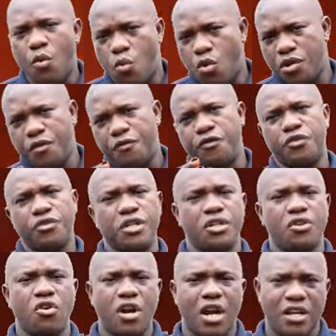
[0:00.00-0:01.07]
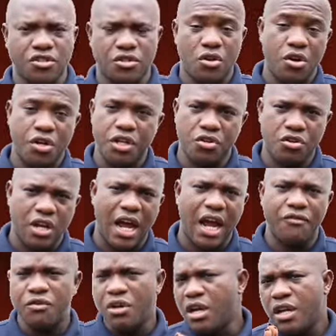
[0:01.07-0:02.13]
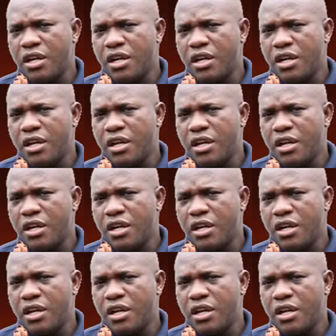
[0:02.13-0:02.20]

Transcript: wonderful thing God has done in your life.